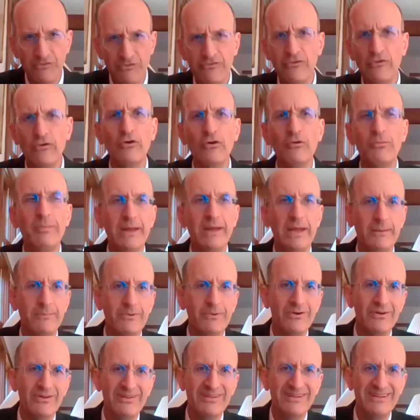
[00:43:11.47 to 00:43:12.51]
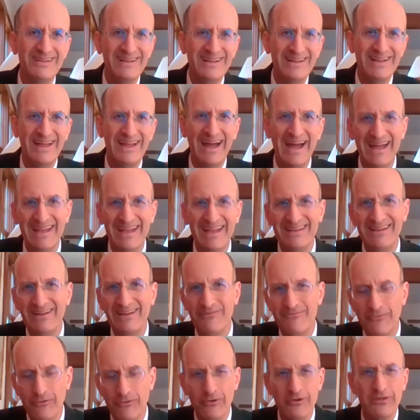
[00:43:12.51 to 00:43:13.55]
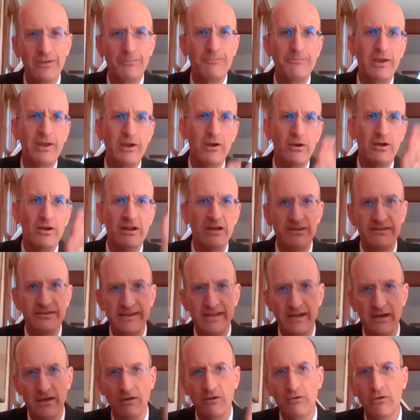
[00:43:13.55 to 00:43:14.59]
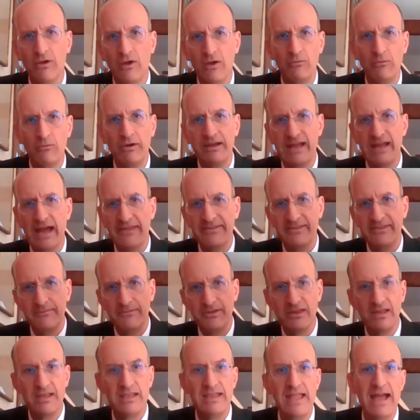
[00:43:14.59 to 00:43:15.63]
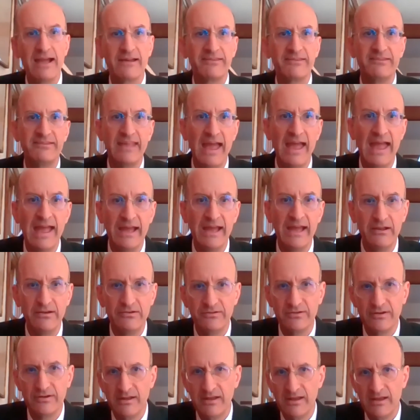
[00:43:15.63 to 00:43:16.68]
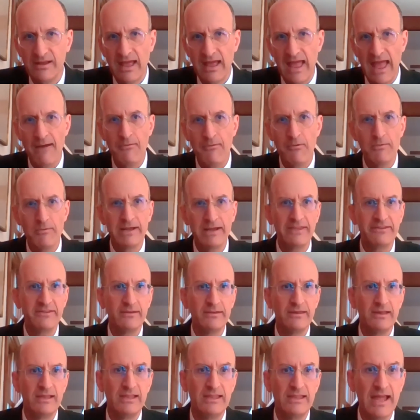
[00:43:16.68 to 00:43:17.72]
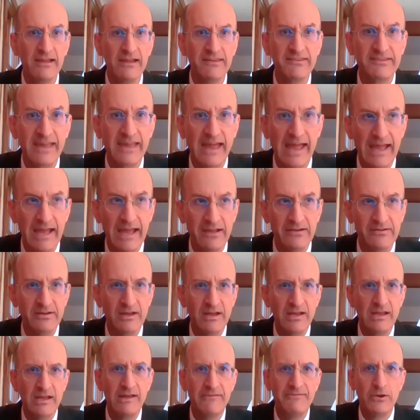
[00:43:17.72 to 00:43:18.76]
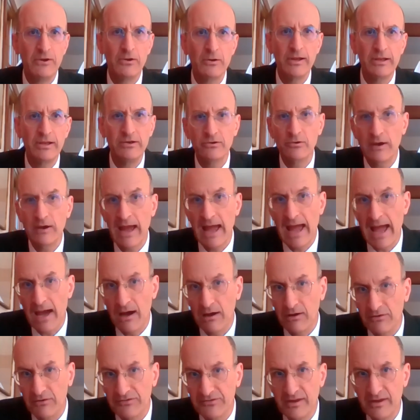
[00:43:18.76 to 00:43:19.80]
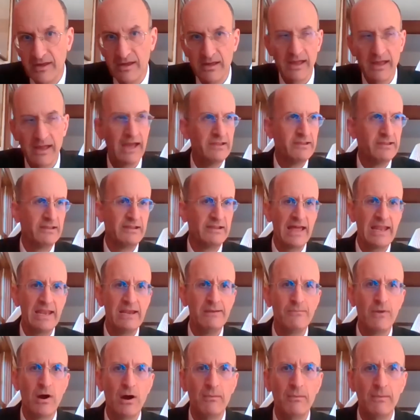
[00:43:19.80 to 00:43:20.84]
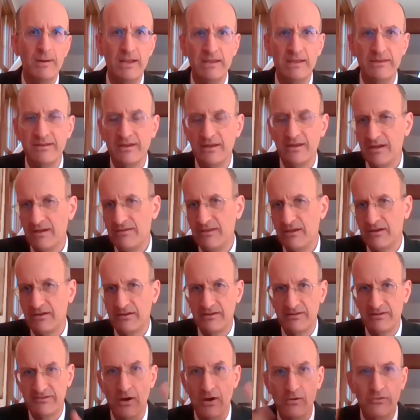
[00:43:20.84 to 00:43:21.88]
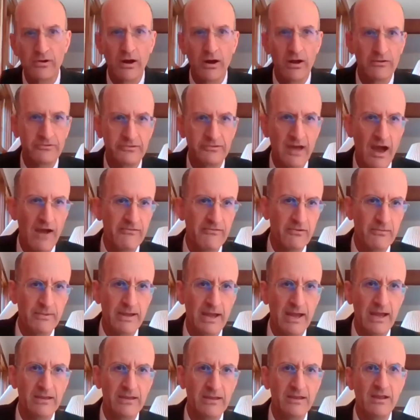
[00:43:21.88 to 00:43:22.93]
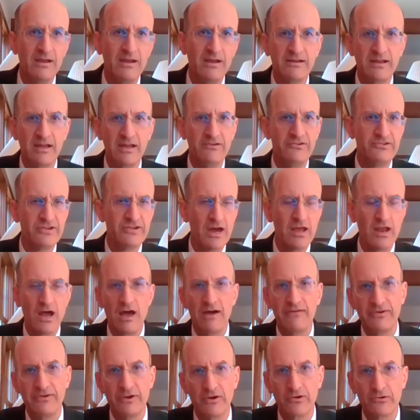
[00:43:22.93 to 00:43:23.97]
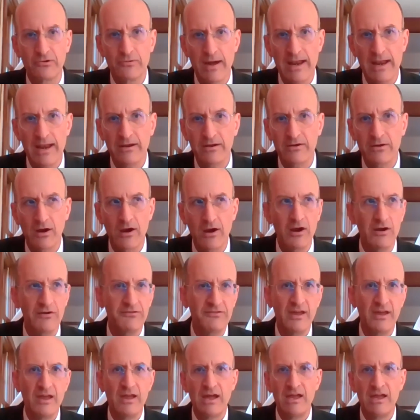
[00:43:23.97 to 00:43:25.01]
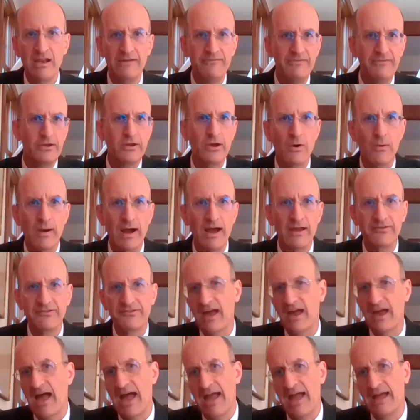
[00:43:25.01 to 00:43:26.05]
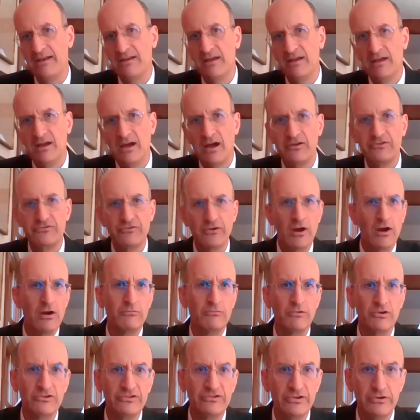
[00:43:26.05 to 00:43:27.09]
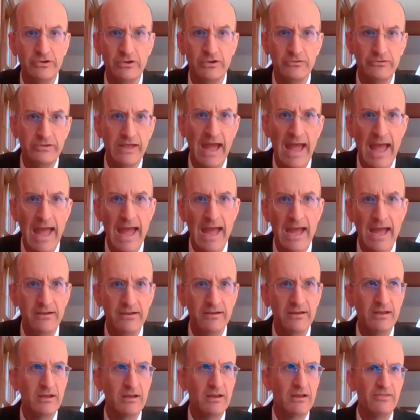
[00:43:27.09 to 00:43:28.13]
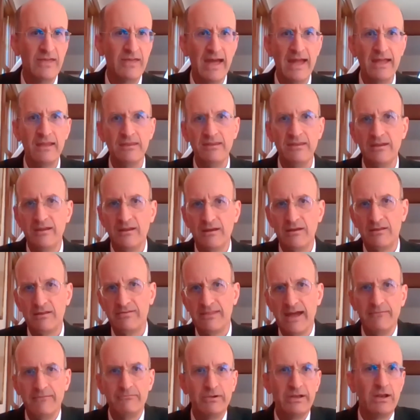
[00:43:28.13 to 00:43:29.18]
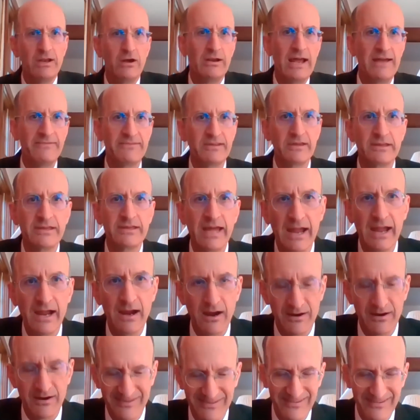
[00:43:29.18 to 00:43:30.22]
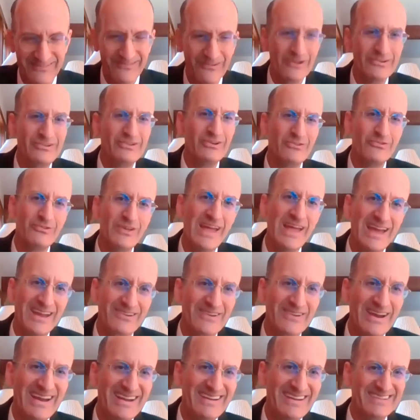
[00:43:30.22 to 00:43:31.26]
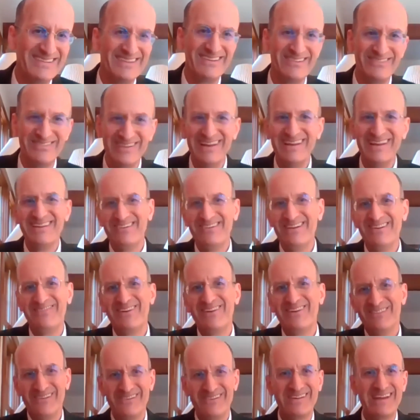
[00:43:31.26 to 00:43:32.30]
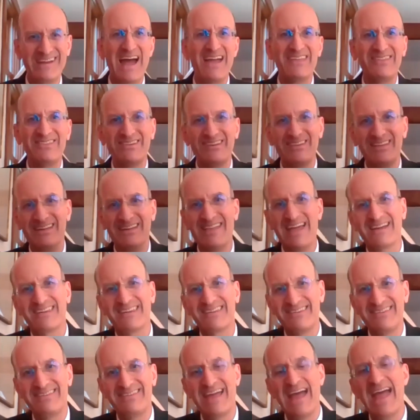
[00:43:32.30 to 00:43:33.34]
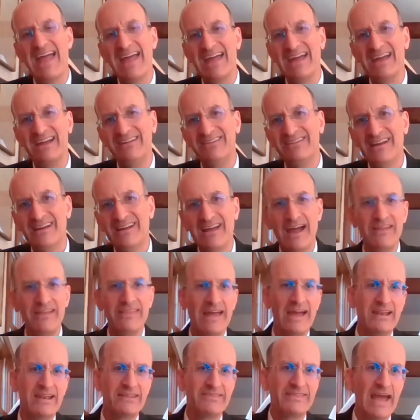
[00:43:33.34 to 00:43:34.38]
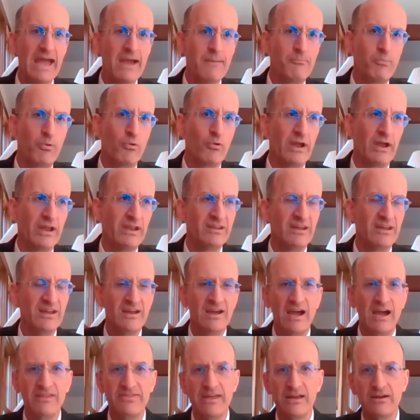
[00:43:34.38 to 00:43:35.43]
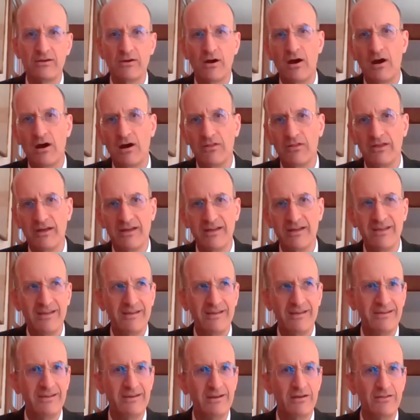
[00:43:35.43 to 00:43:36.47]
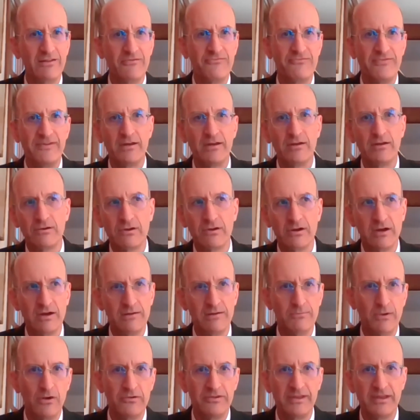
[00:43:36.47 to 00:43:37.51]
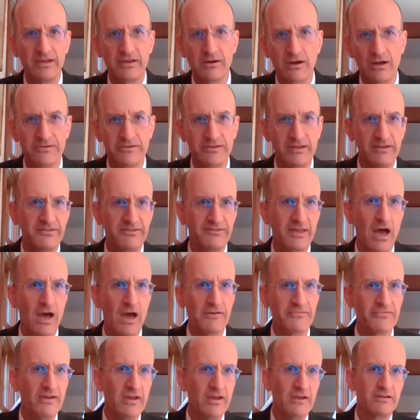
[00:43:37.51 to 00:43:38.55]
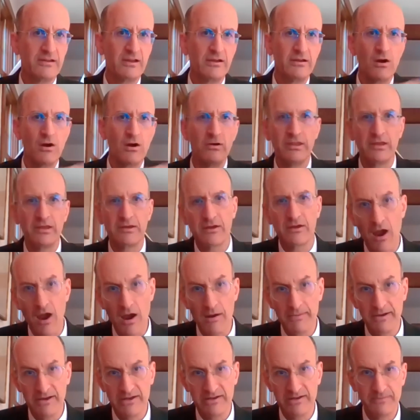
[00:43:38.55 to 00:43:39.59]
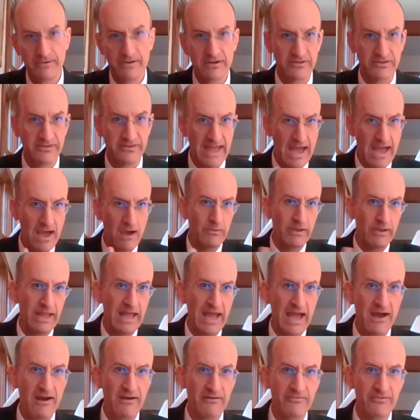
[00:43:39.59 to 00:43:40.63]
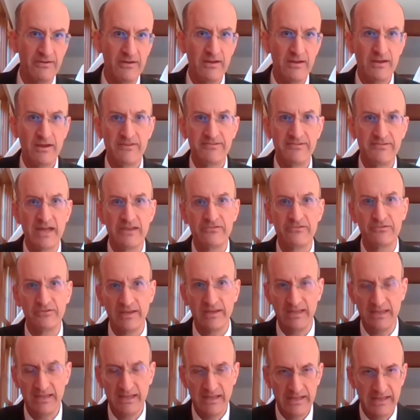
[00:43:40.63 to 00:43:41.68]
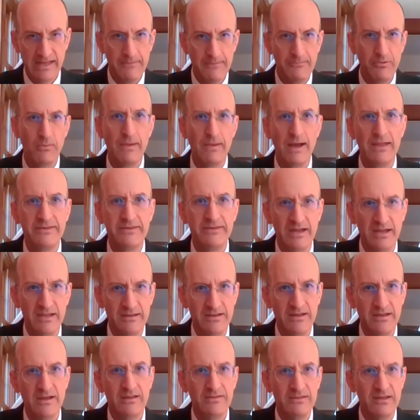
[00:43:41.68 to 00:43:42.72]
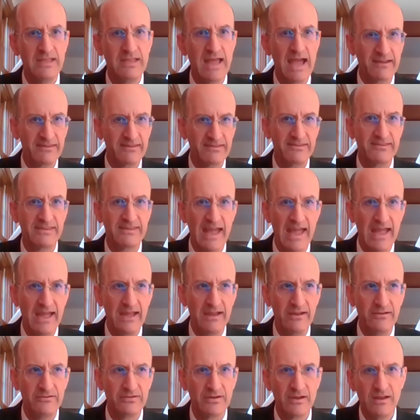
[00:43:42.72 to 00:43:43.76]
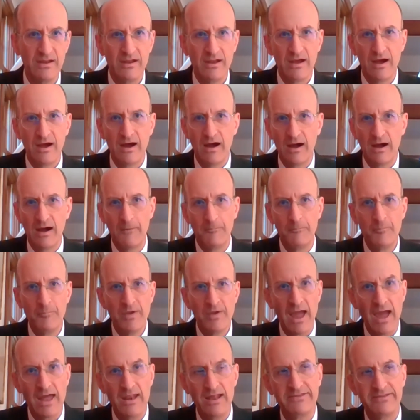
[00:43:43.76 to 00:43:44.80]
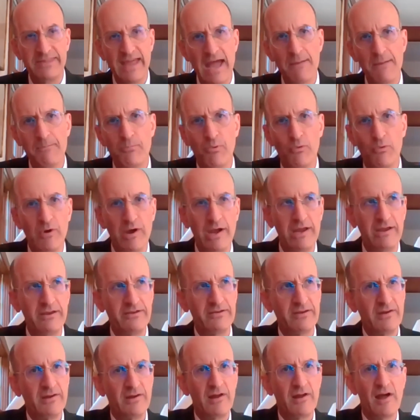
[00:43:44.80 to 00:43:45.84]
fool people, and for the period until we get them to the next stage. And when we get to the next stage, if you're in your house and at any moment the so-called government can shut off your credit cards, and if you go outside, a drone will shoot you dead, then we don't have to care what you think, right? We've gotten to the next stage, and then at that point, I think all the the feel-good multi-culti stuff can go in the garbage, because now we have essentially implemented the next stage, and at that point,